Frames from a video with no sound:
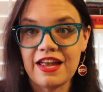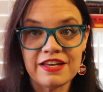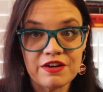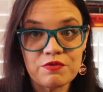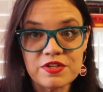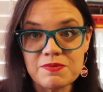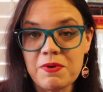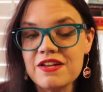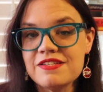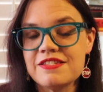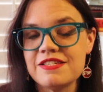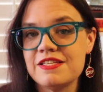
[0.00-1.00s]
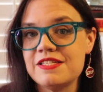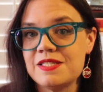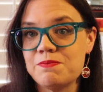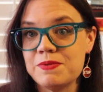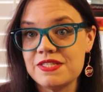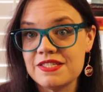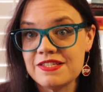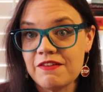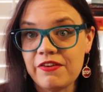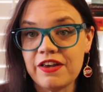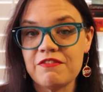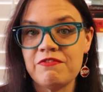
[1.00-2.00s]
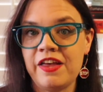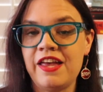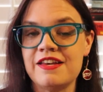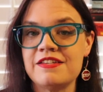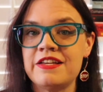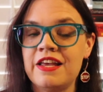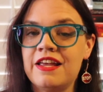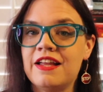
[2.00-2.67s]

And in response to this specific event,